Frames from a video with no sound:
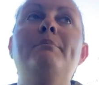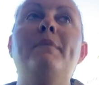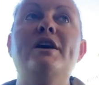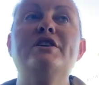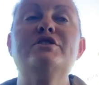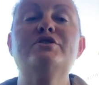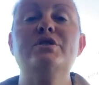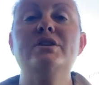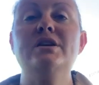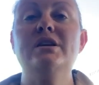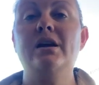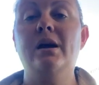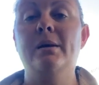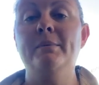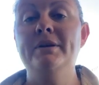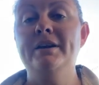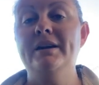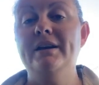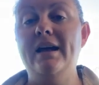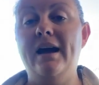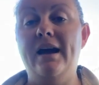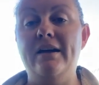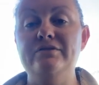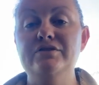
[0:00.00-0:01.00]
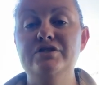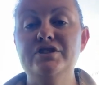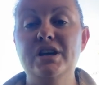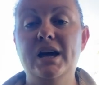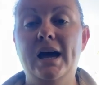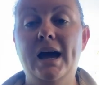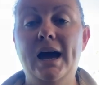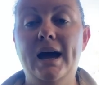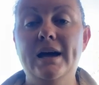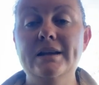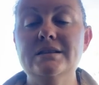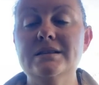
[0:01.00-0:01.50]
Make sure you come in and have a
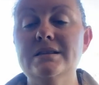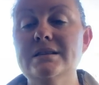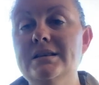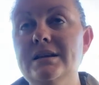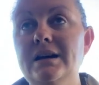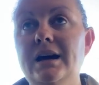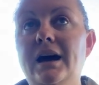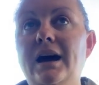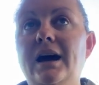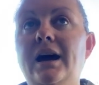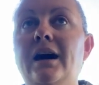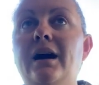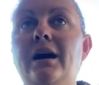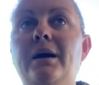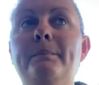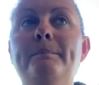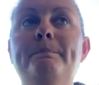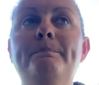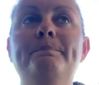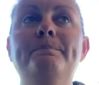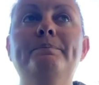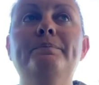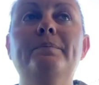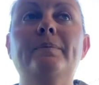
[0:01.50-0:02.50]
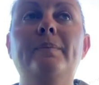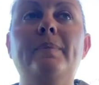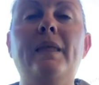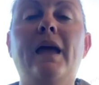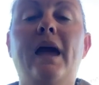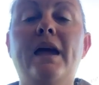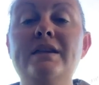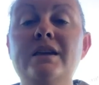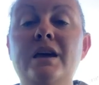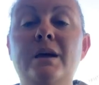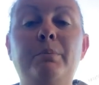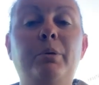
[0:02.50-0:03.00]
chat. And
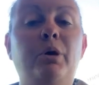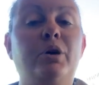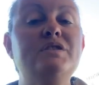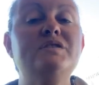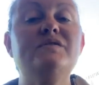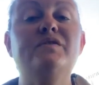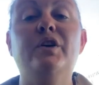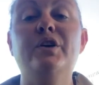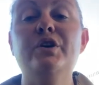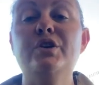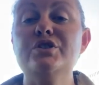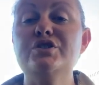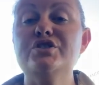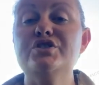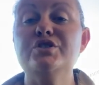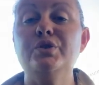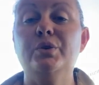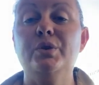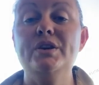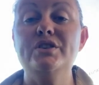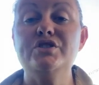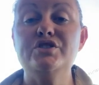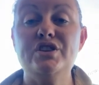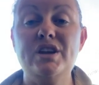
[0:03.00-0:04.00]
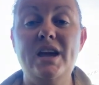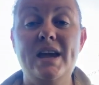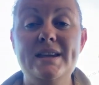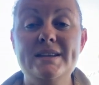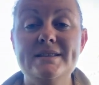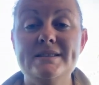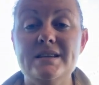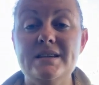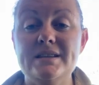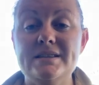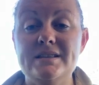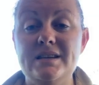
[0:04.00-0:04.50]
yeah, post photos, share
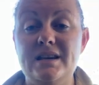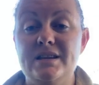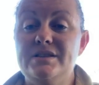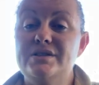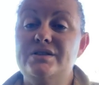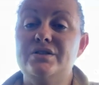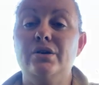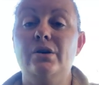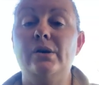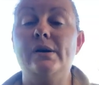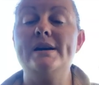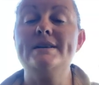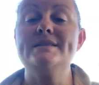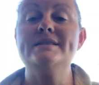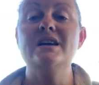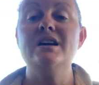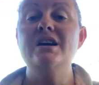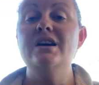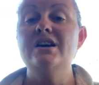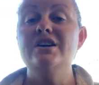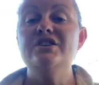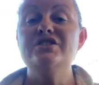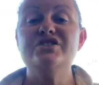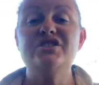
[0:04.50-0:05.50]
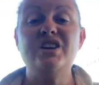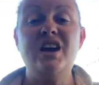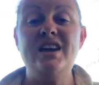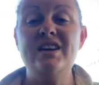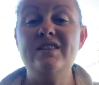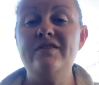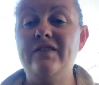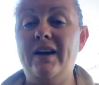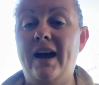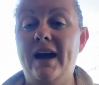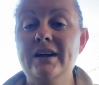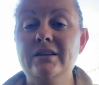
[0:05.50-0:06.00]
your success stories, share
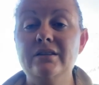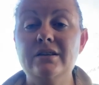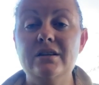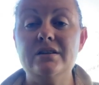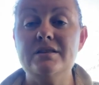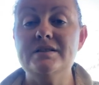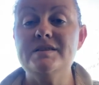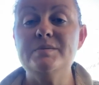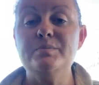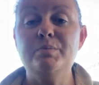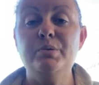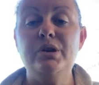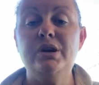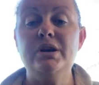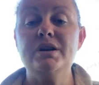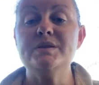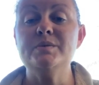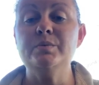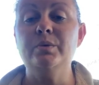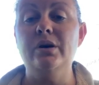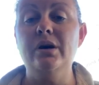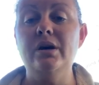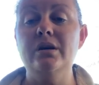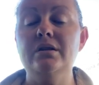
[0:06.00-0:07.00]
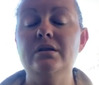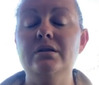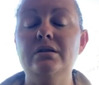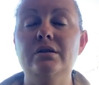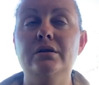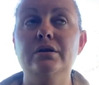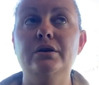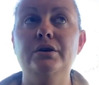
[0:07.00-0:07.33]
your failures, because what,